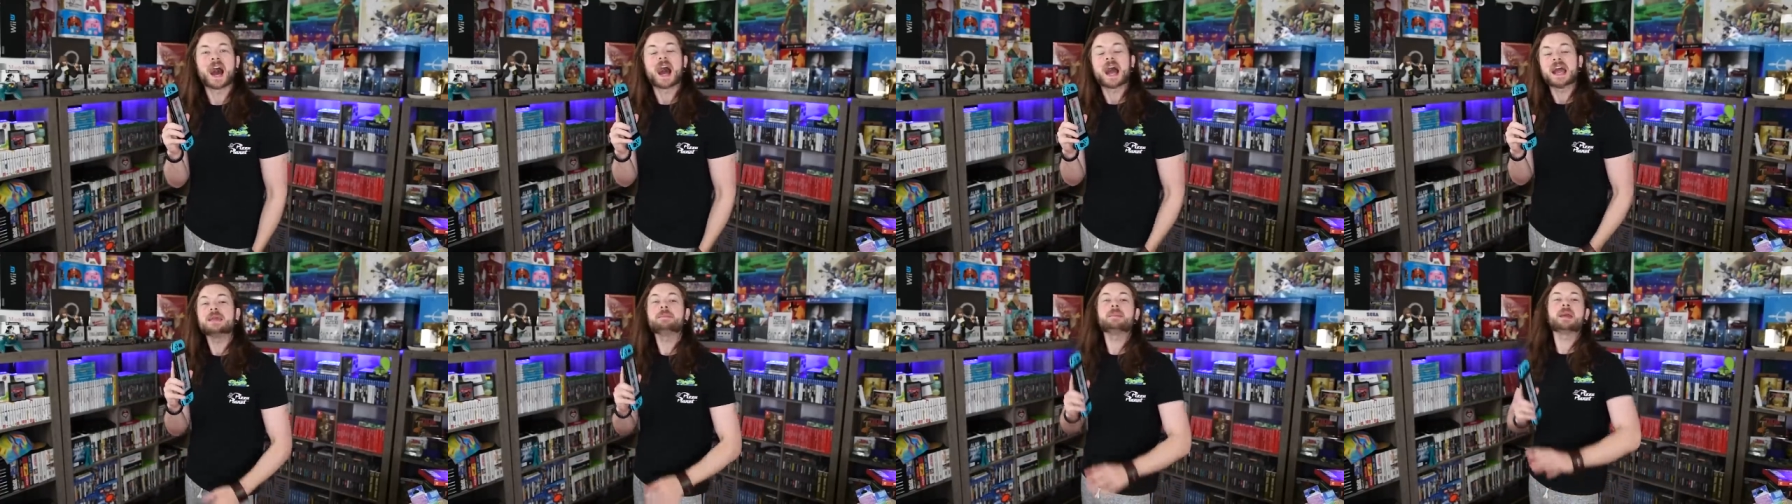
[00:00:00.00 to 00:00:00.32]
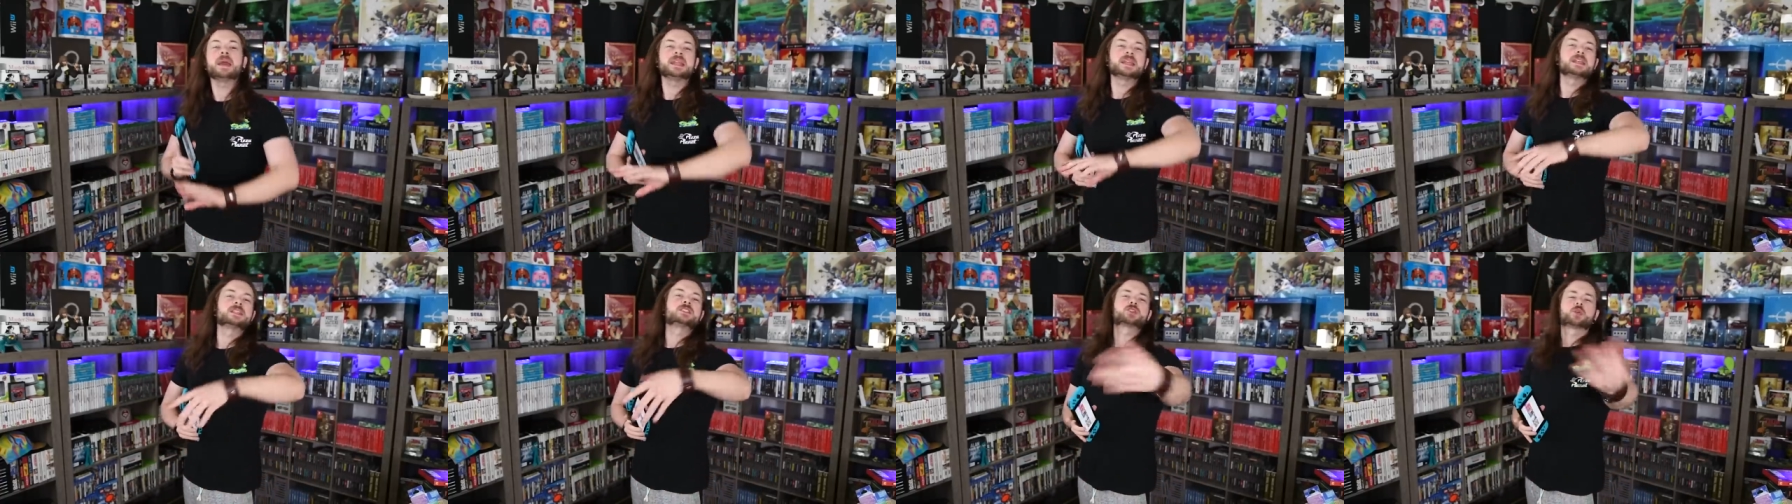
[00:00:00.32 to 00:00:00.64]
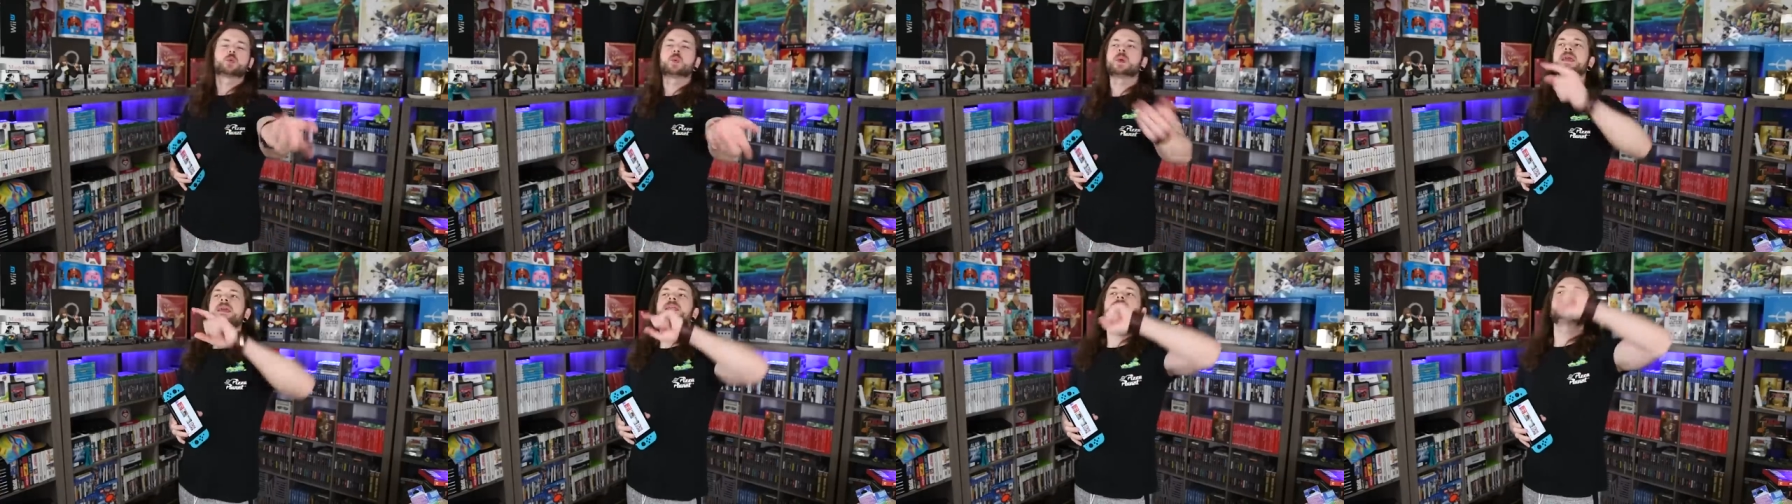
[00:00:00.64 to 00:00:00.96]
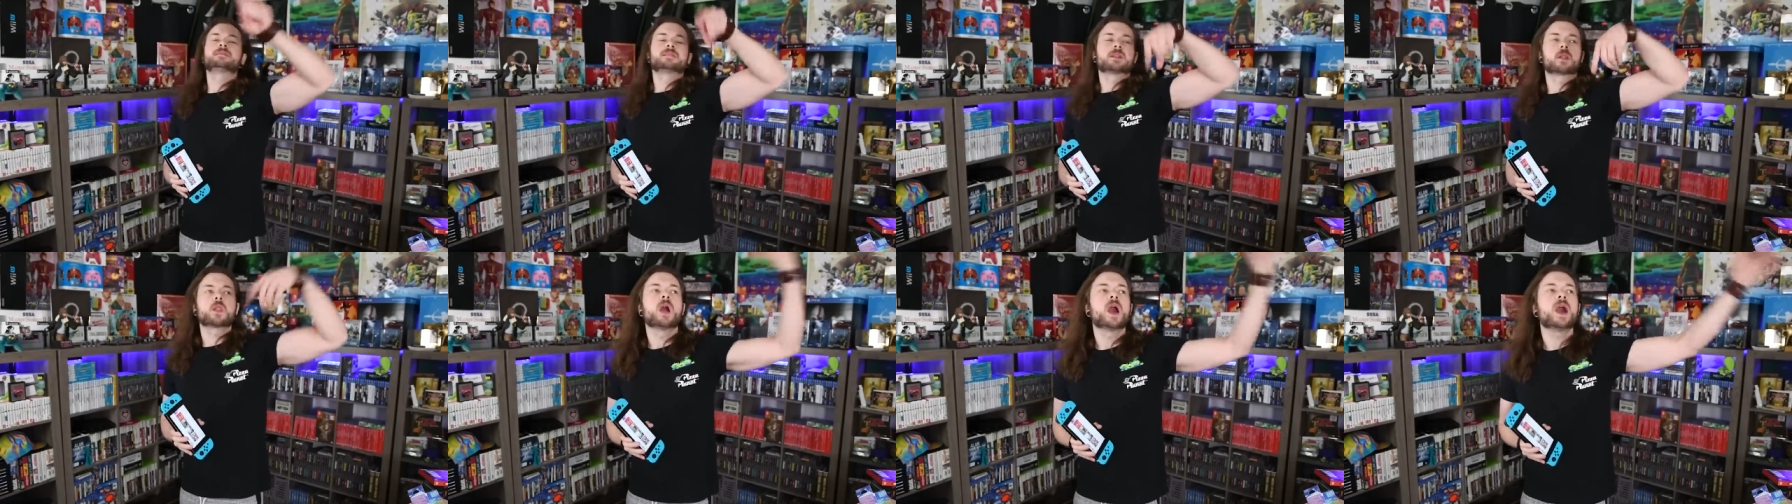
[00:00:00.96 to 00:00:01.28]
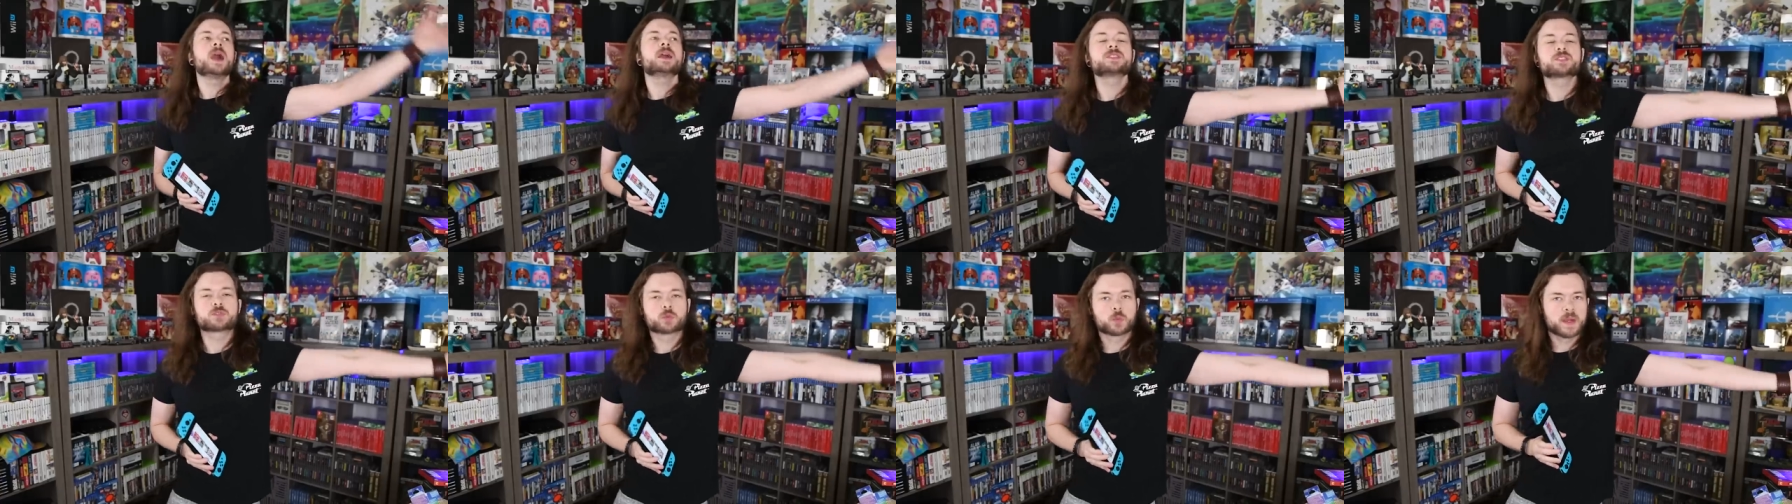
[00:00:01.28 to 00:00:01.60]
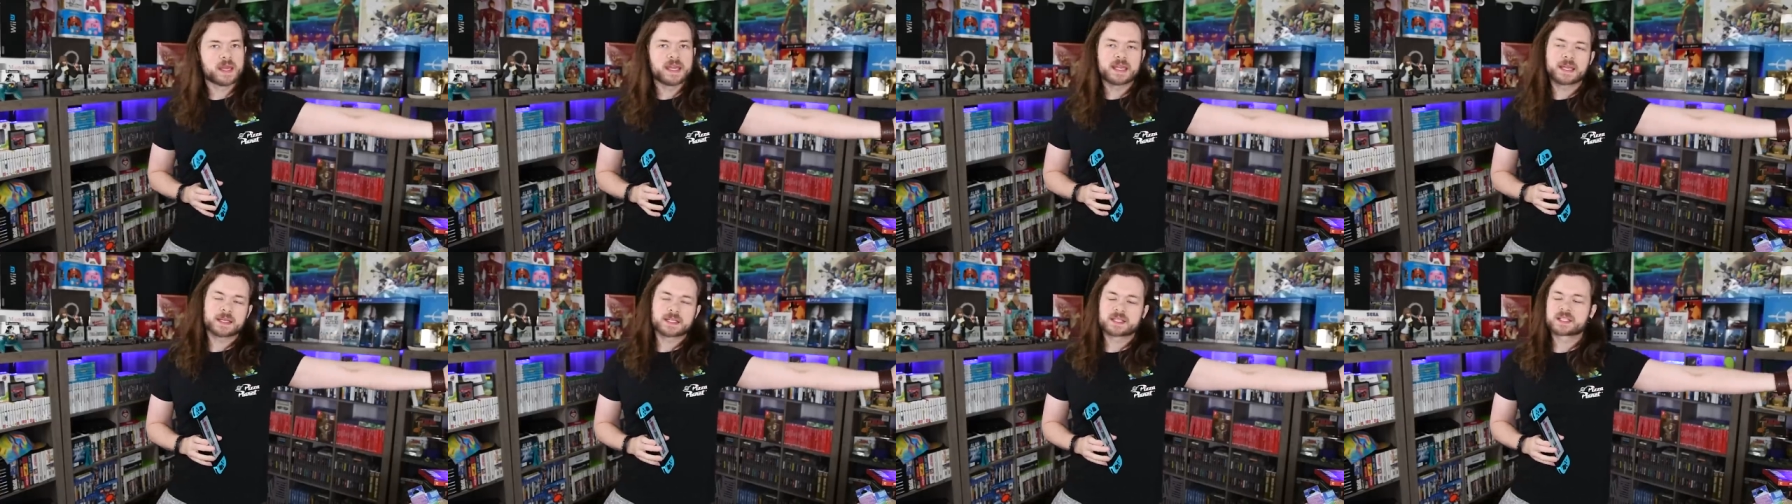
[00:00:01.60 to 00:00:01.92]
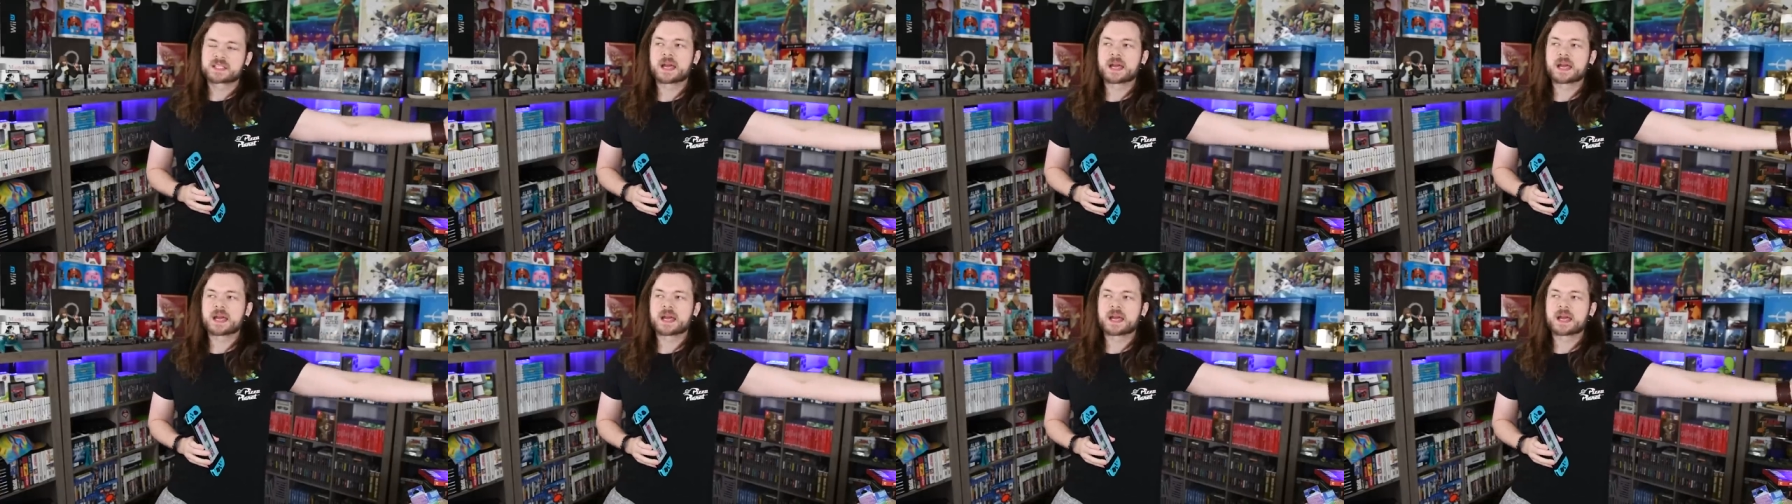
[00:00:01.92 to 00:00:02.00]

I made a tweet last week at